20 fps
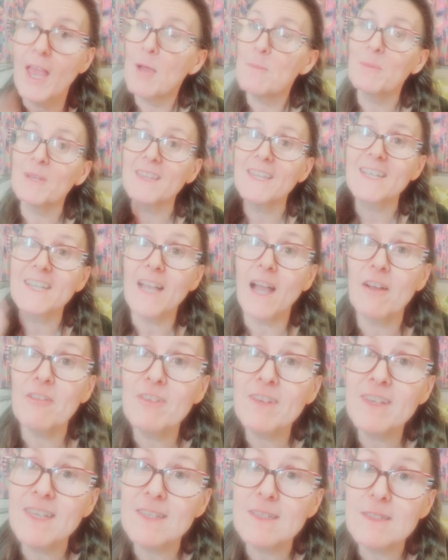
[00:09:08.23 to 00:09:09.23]
but the
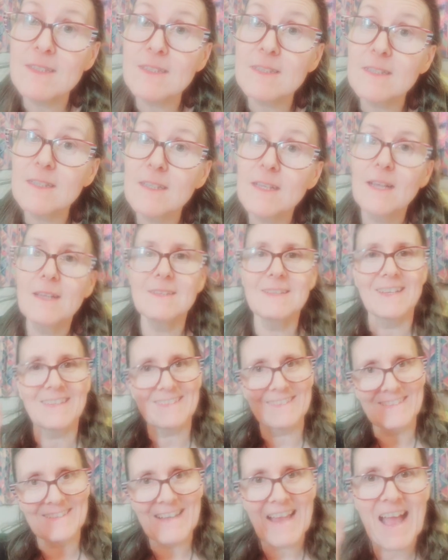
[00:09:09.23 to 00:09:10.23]
covenant
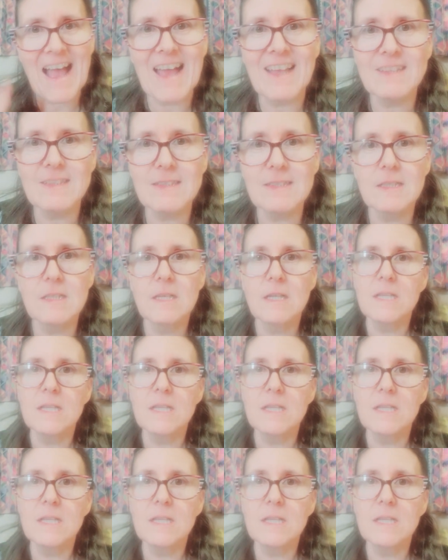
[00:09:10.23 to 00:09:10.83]
does not